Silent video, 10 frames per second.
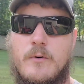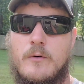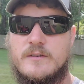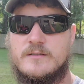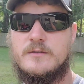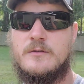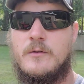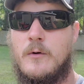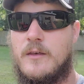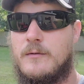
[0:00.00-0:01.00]
boys
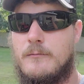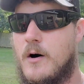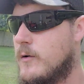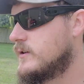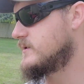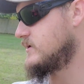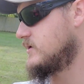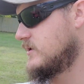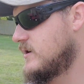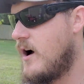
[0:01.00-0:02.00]
do with mowers
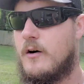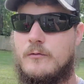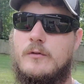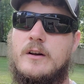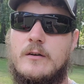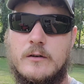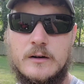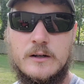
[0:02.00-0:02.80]
is just unreal.